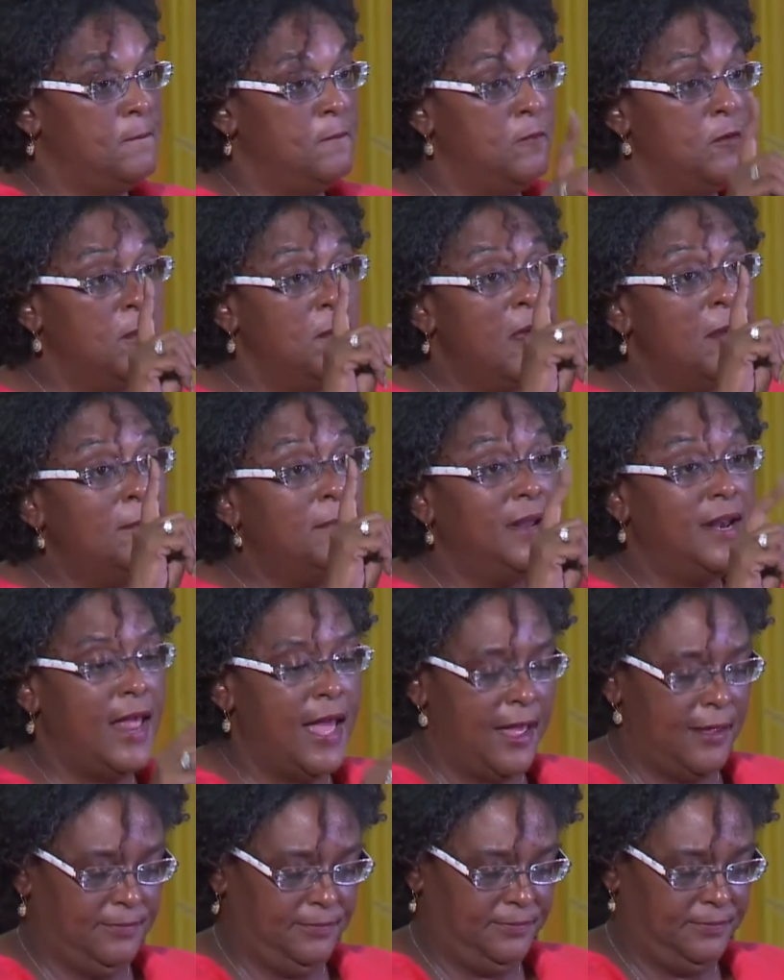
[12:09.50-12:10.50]
Remember
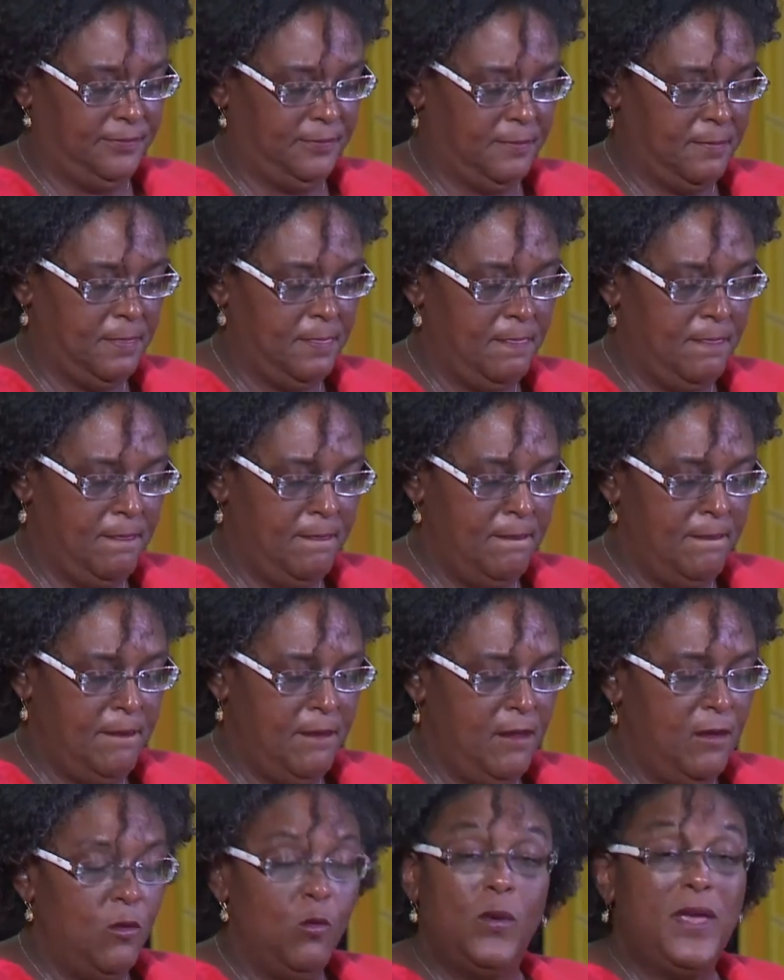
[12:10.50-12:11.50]
that.
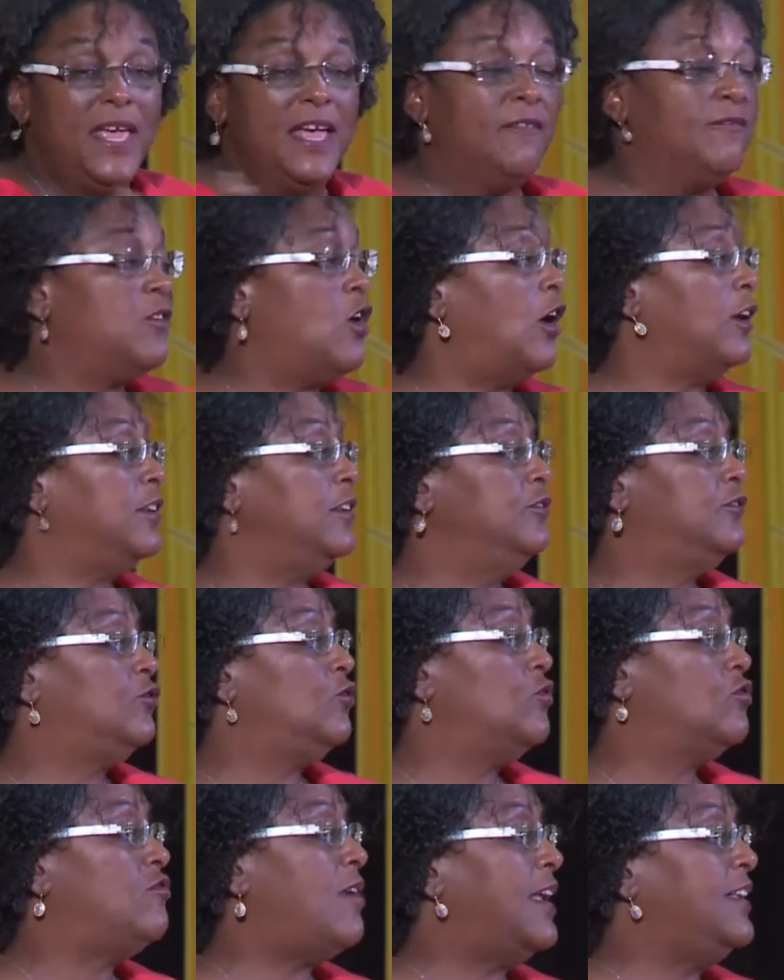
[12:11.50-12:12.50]
We have gotten
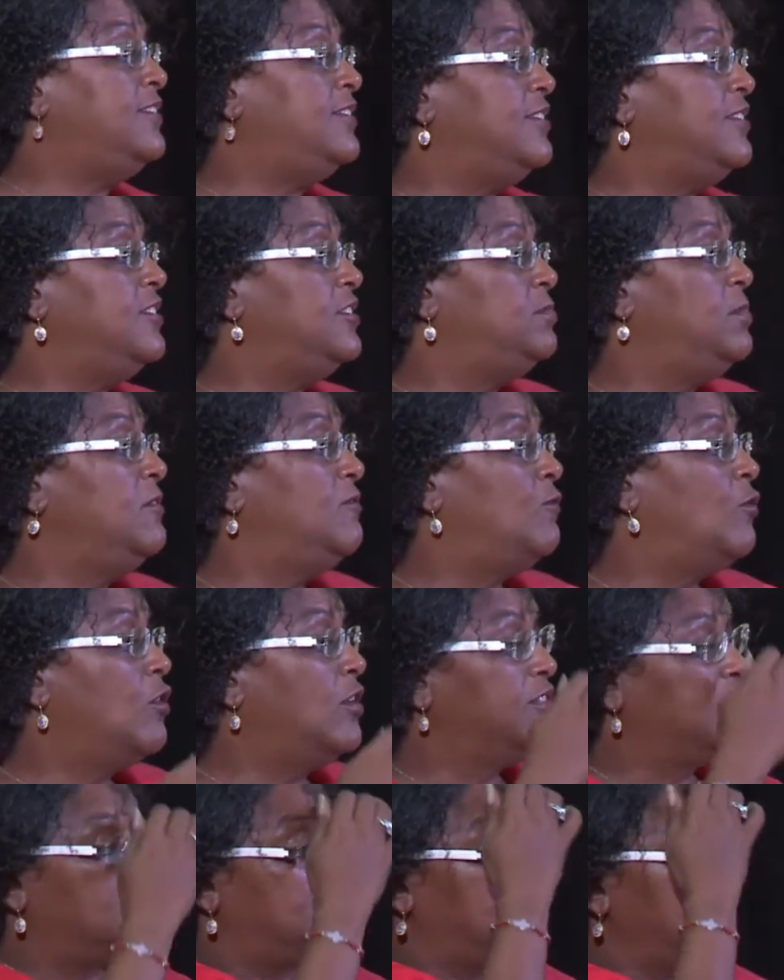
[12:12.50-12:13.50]
through crises before
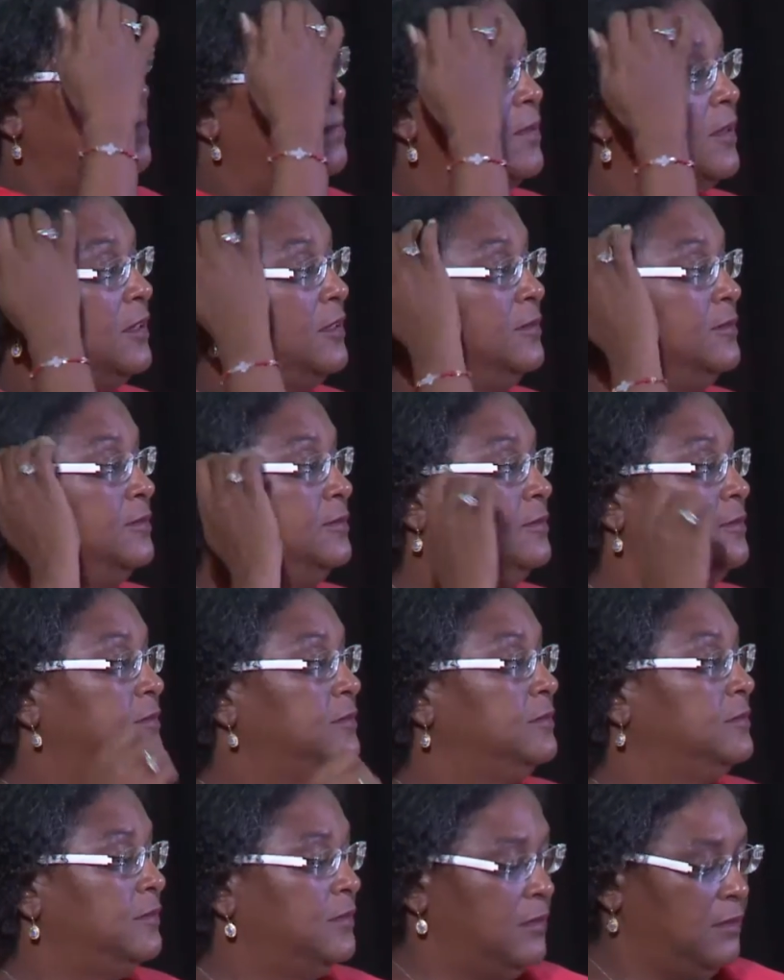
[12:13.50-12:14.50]
as a people.
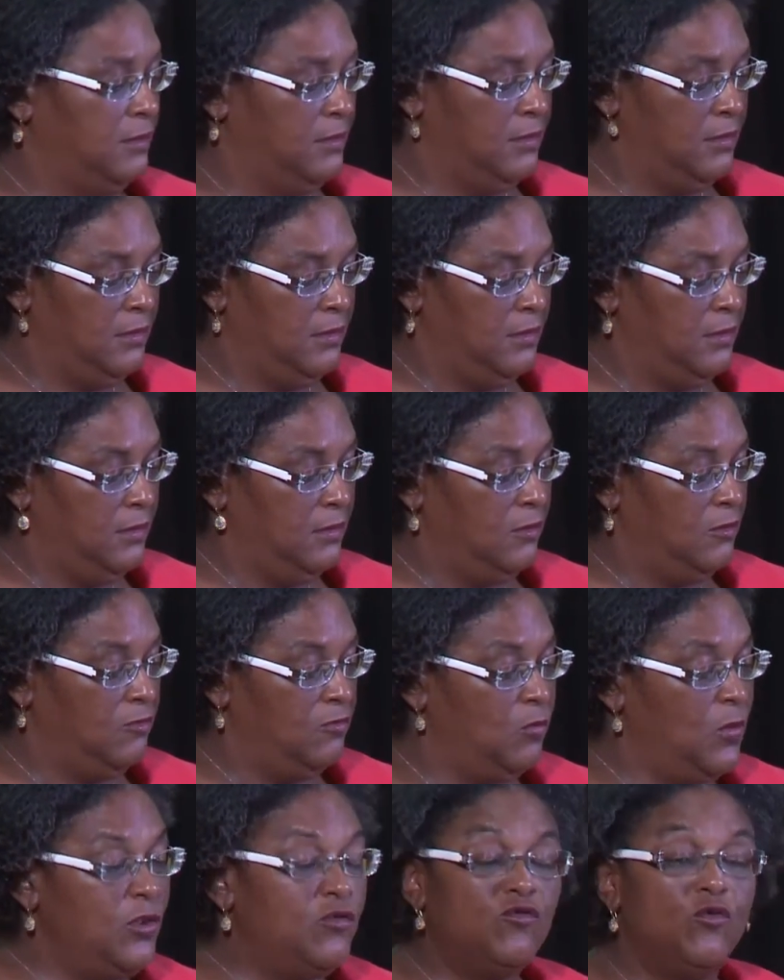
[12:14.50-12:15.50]

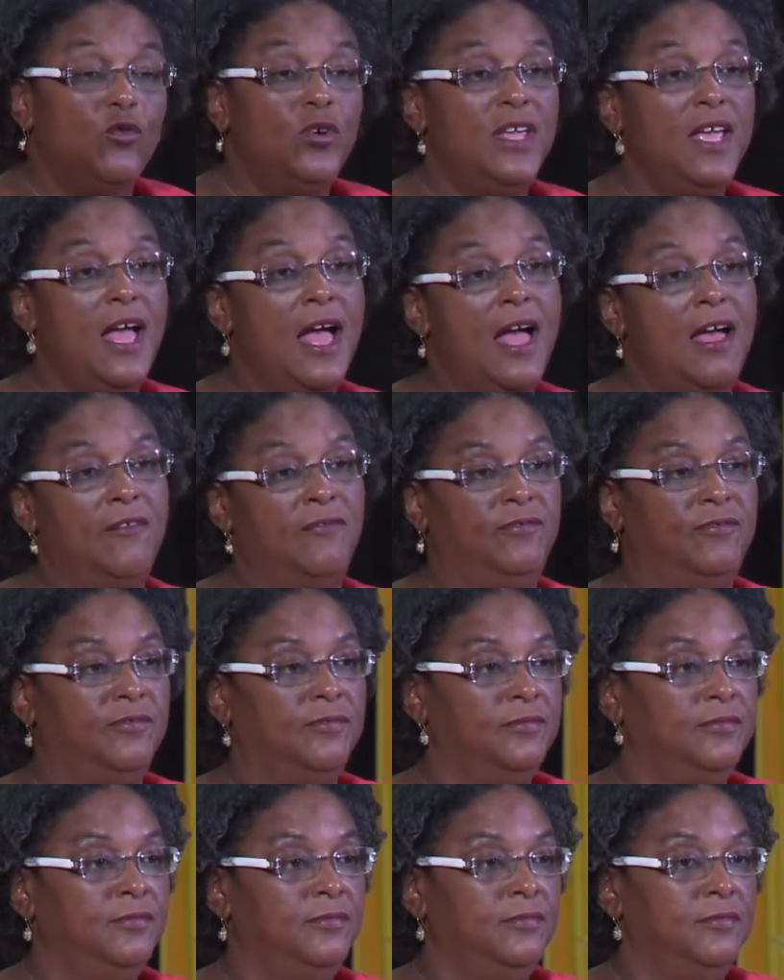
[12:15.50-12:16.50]
We truly have.
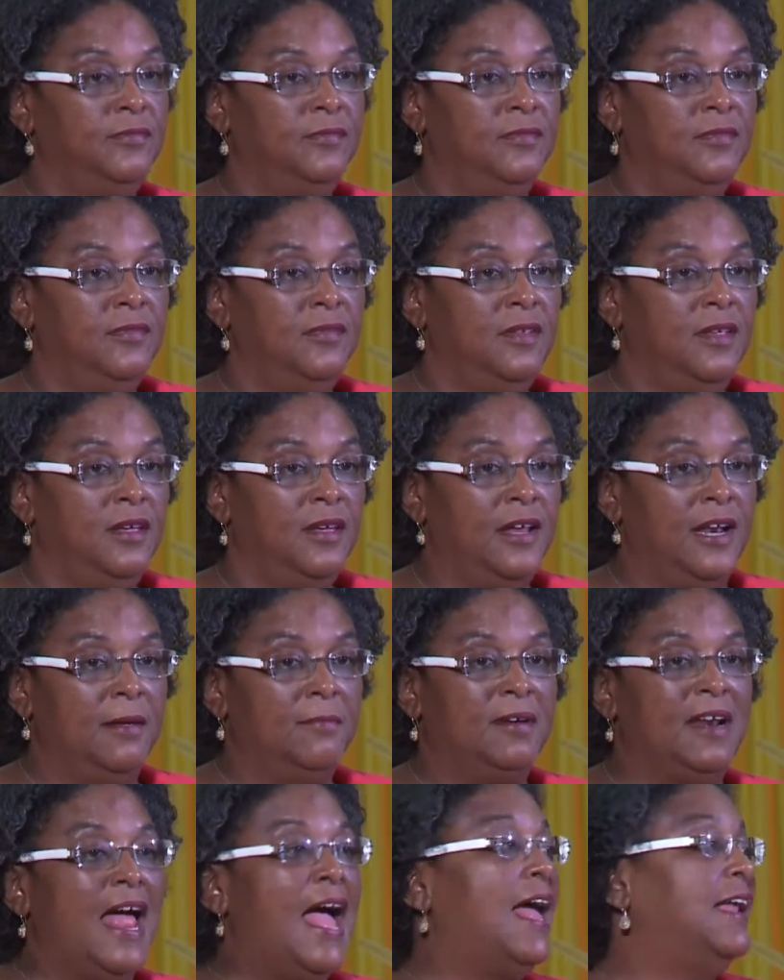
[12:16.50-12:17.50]
And I'm
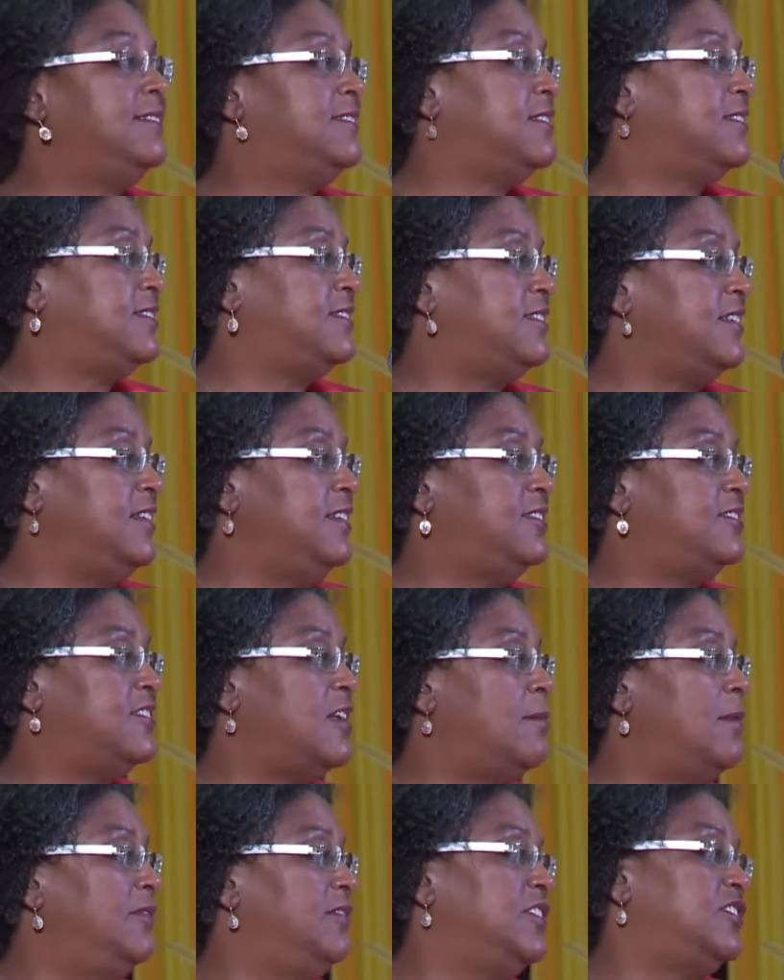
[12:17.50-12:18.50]
glad to see
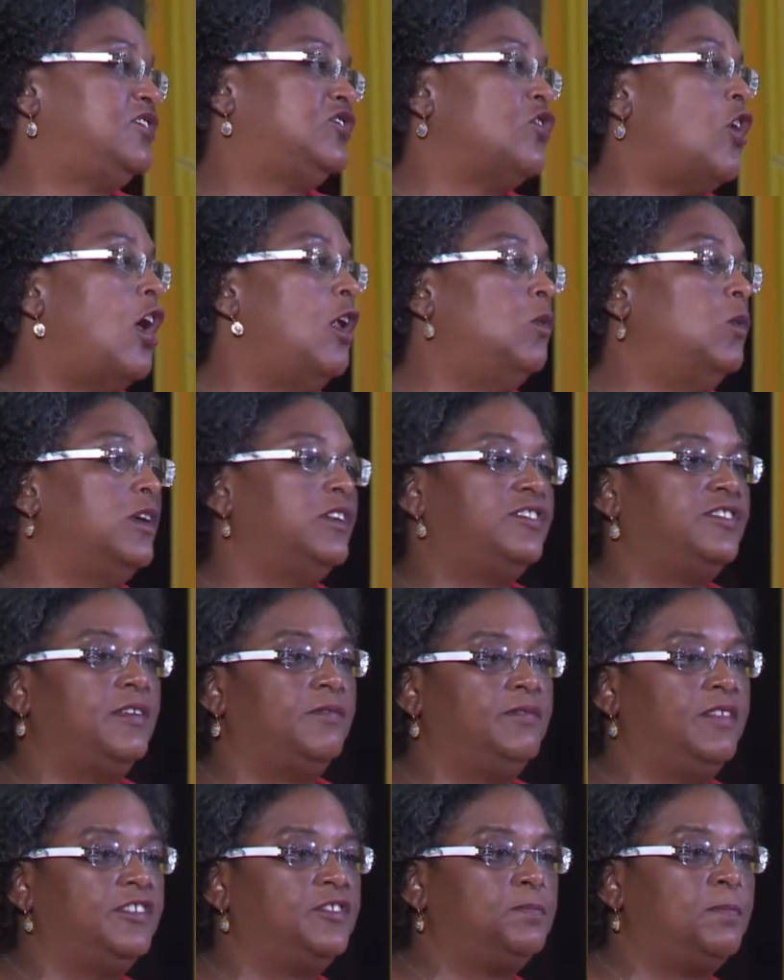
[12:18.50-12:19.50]
some of the stalwarts of
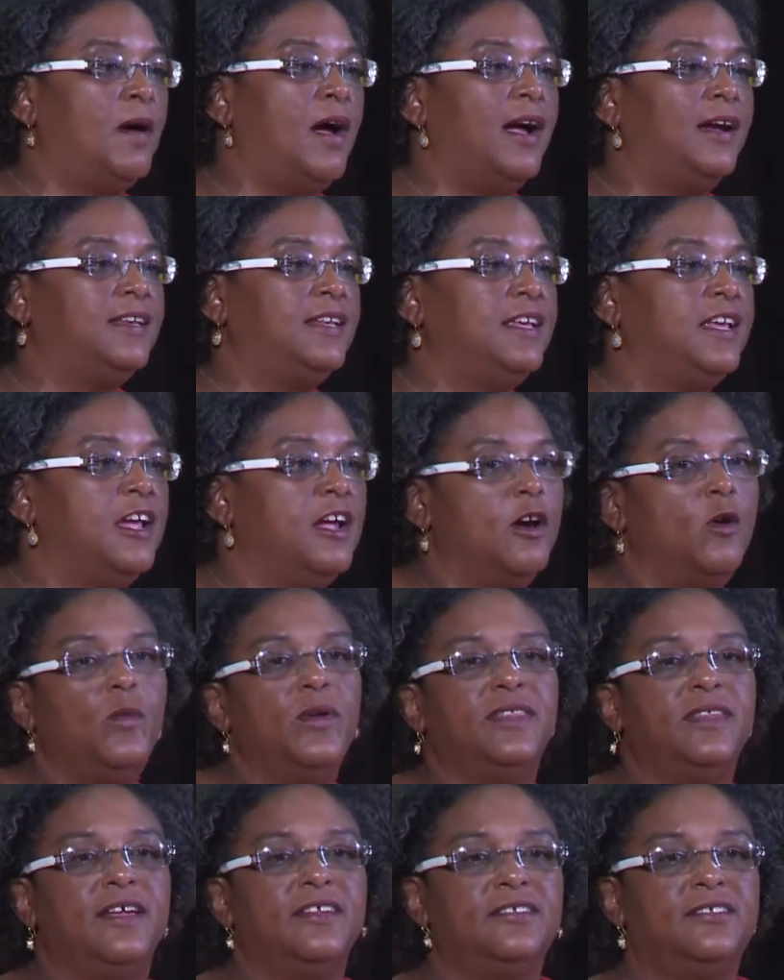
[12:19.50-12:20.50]
this party here
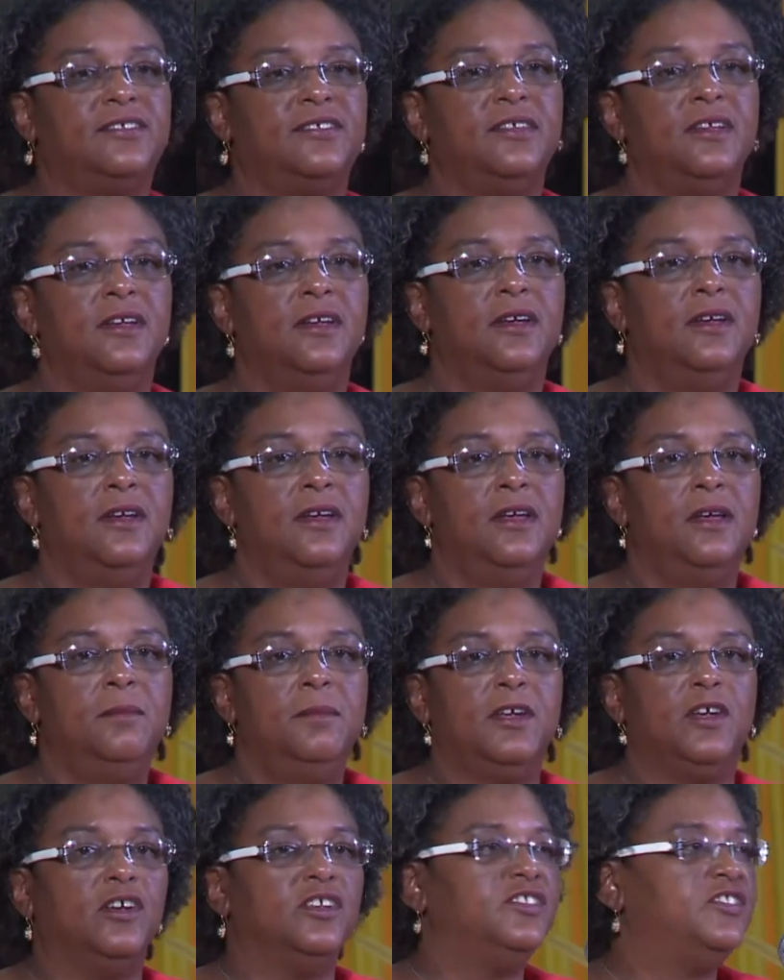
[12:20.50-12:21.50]
with us
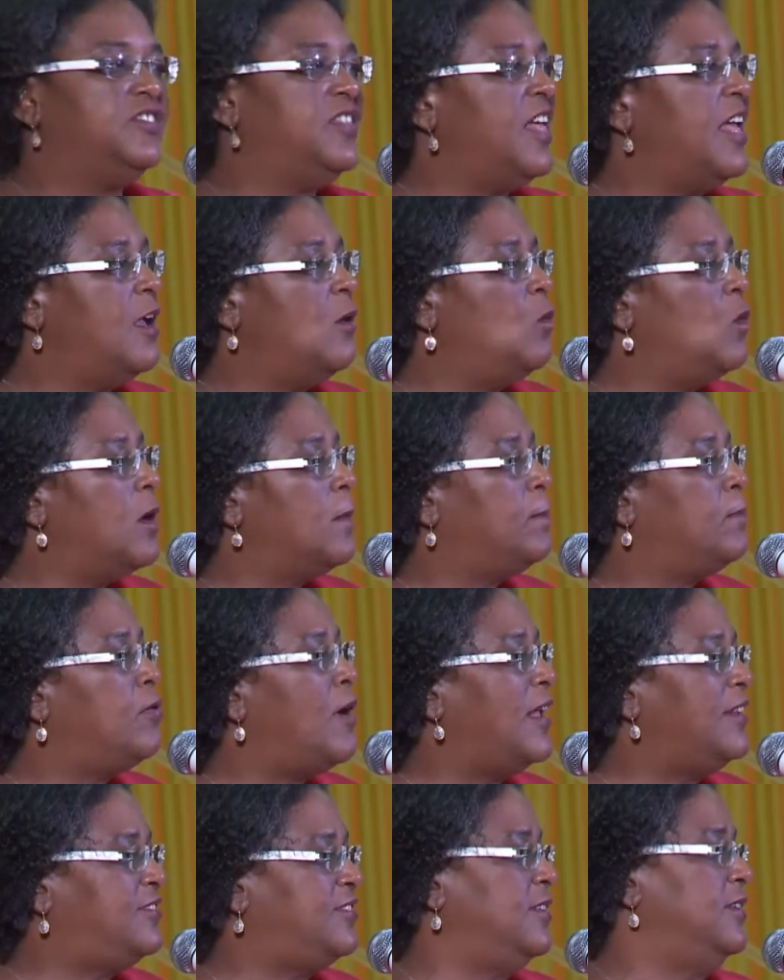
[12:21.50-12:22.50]
because they were
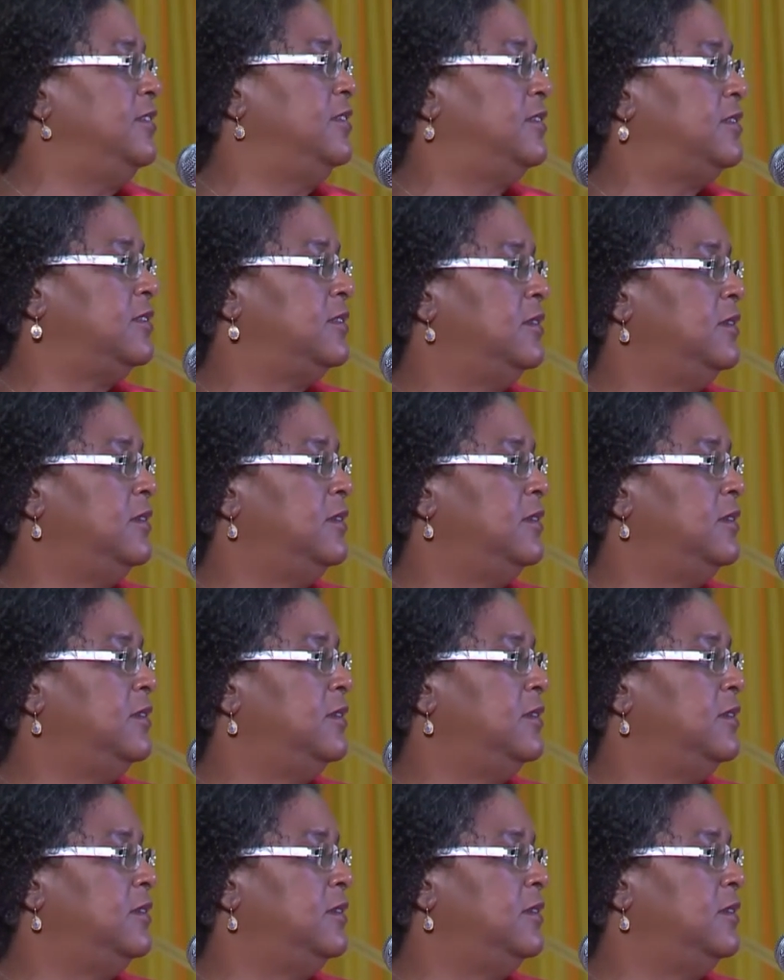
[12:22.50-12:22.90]
present.